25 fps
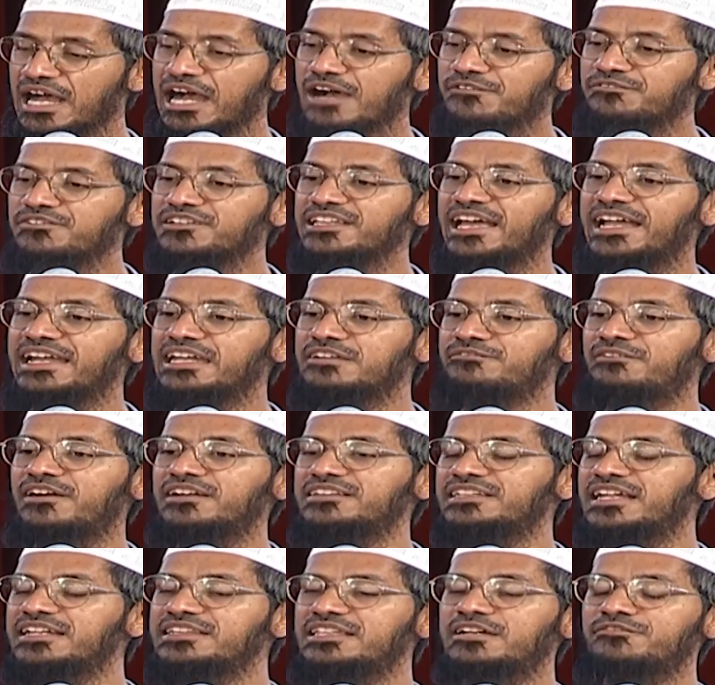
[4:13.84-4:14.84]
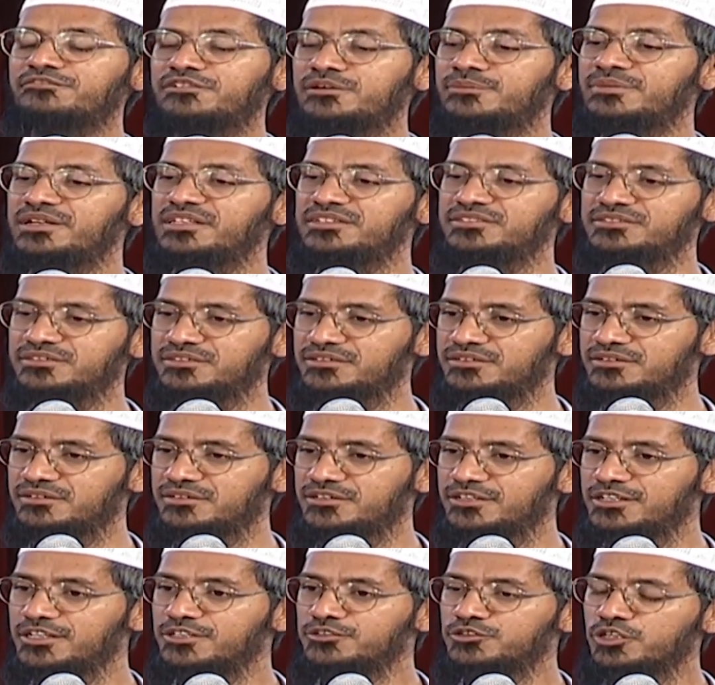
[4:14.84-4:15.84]
after they identified that they're females.
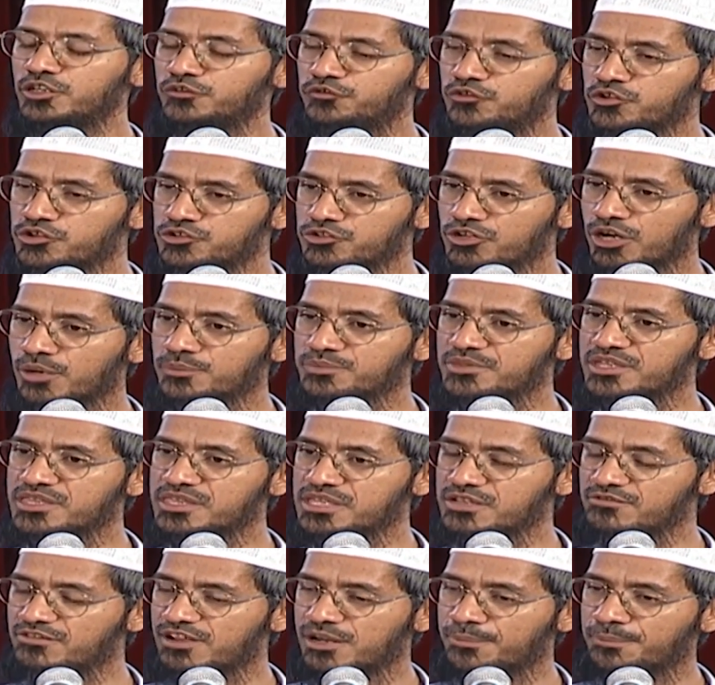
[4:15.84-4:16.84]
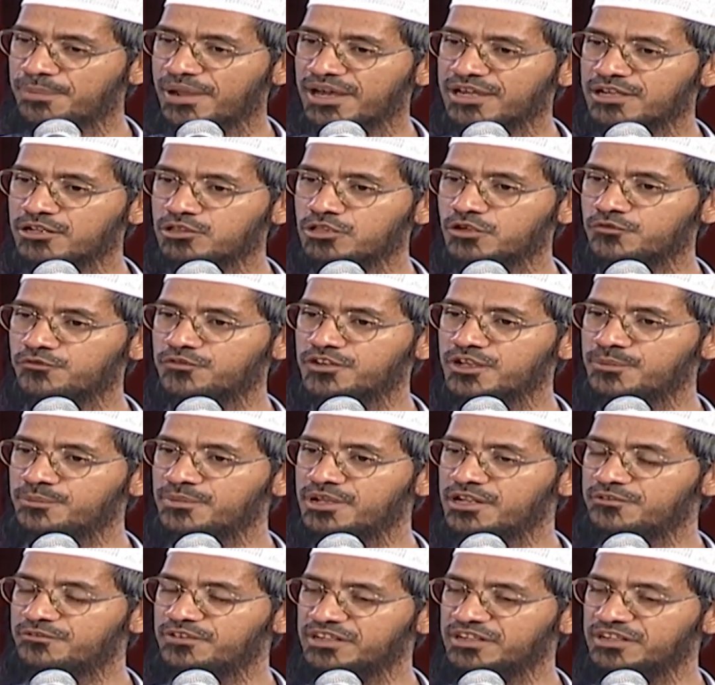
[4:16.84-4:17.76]
So if you stop this evil practice of female